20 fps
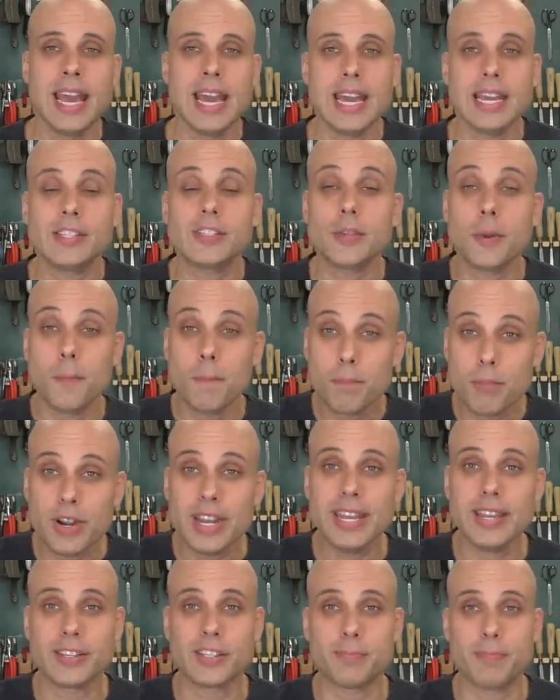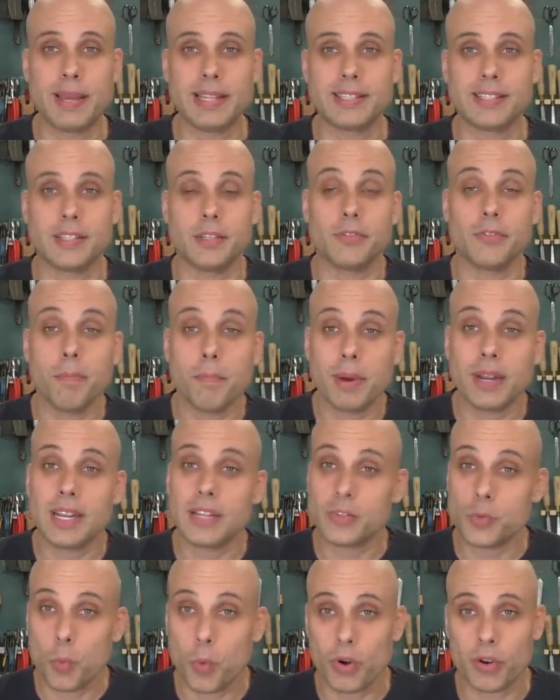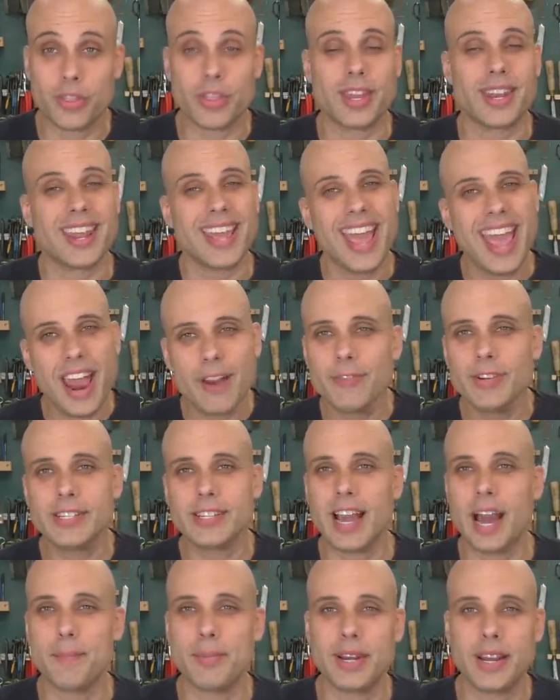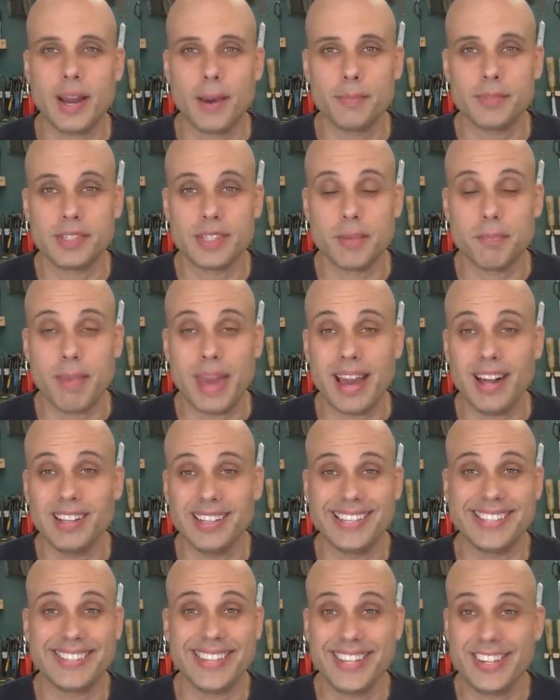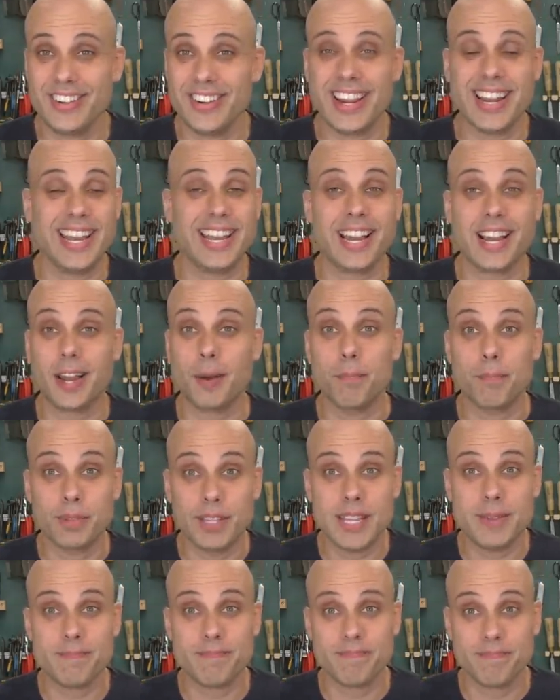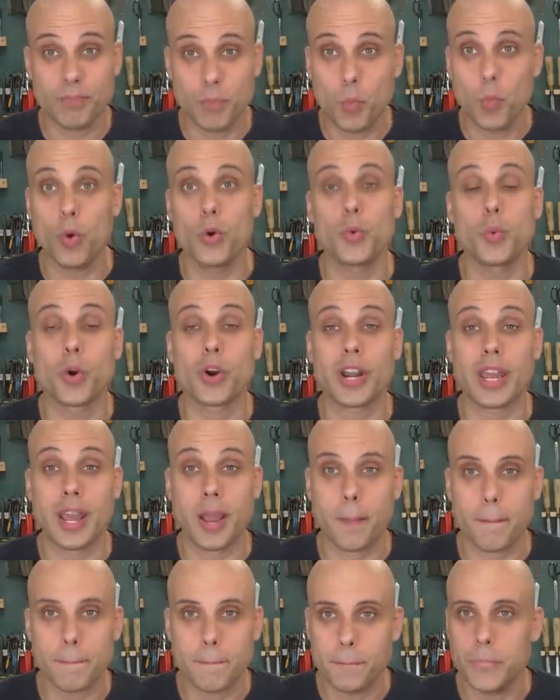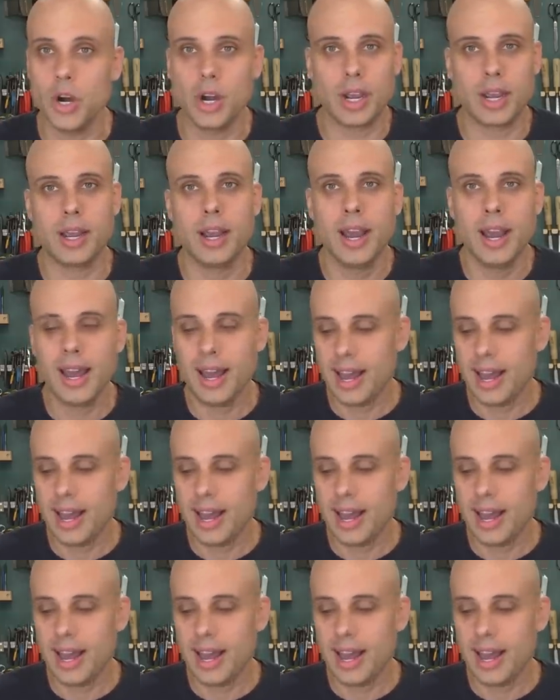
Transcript: It's pretty expensive, but it's worth it. Every time it comes in the mail, it's like you're getting a complete woodworking book.